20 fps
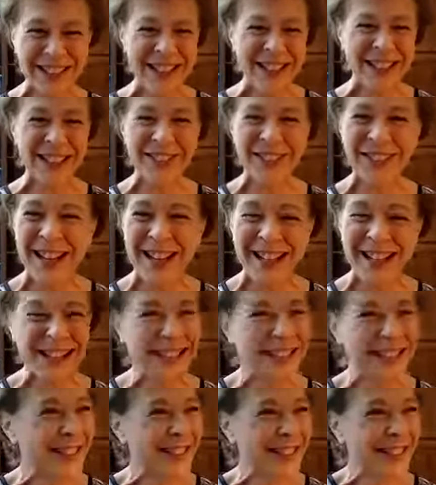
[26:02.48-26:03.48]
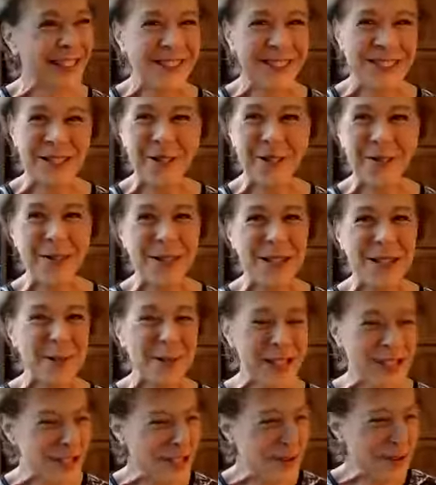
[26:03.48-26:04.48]
I'm like,
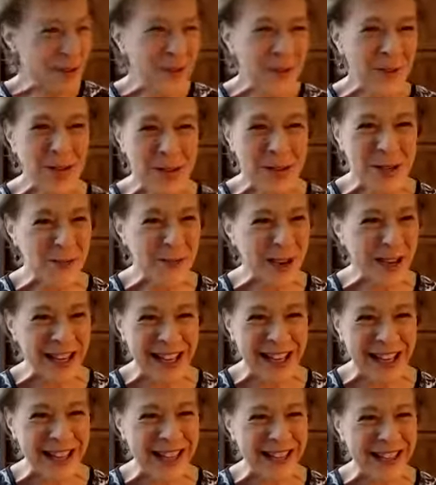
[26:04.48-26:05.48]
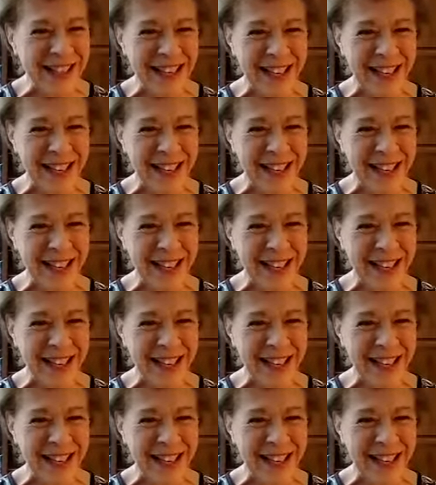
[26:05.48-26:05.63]
what's going through their mind?